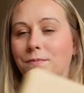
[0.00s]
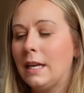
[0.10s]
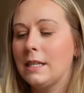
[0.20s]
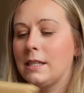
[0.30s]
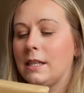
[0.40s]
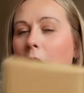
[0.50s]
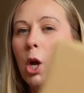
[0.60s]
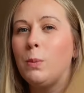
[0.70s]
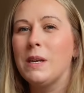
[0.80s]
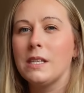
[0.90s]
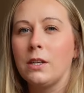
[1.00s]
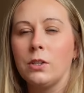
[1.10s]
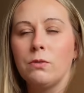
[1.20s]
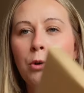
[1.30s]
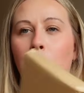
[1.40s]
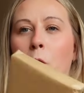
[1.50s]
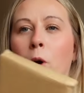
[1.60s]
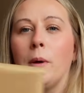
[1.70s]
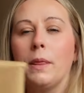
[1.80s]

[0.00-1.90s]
Let's hope it's a good rom-com.